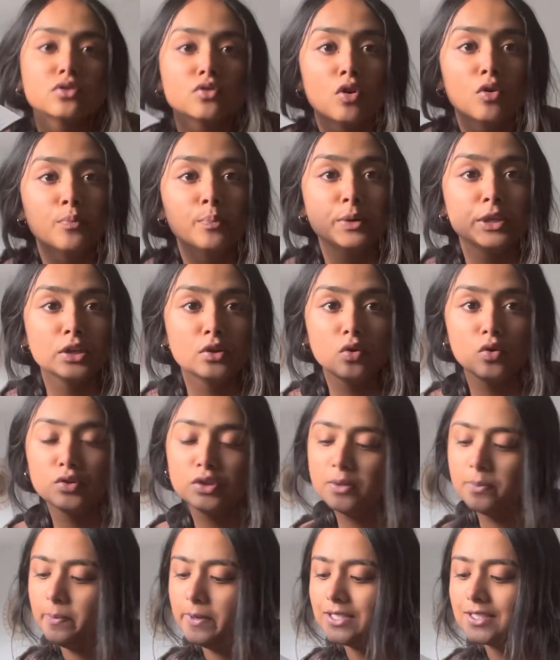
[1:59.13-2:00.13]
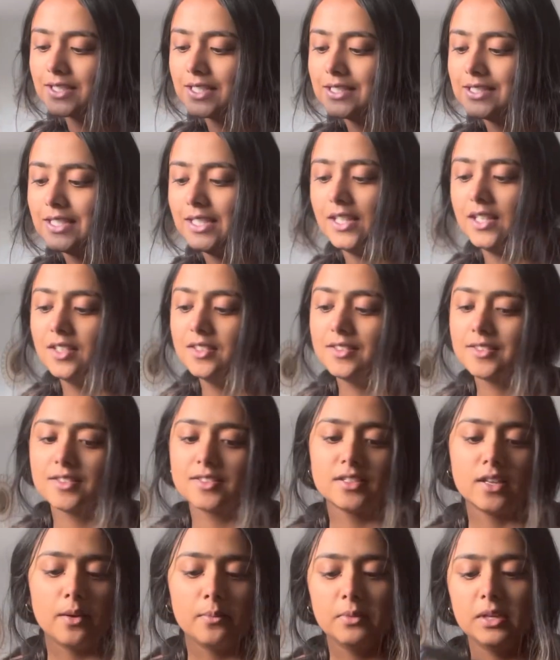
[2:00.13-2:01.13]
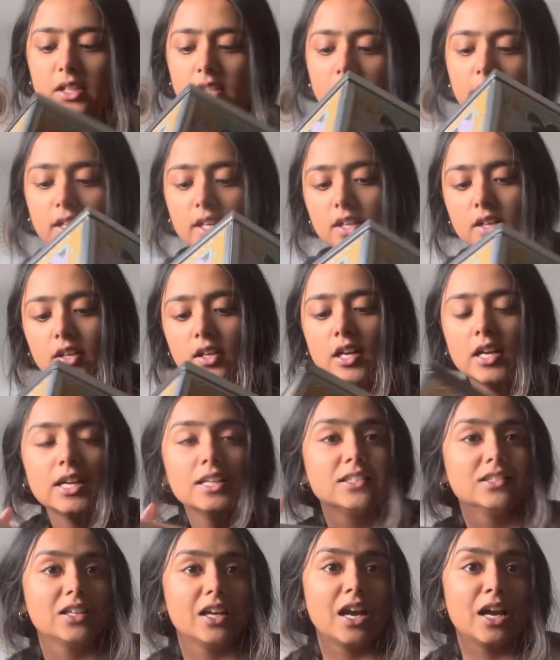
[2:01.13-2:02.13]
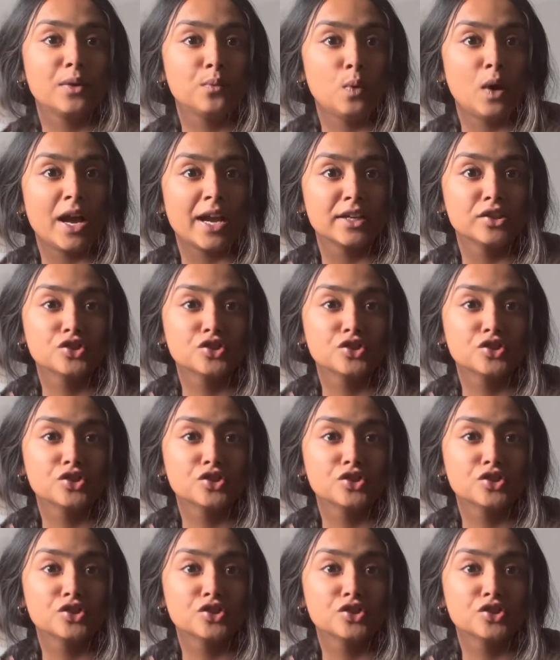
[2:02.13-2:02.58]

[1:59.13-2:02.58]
company called The Biscuiteers sent me like a DIY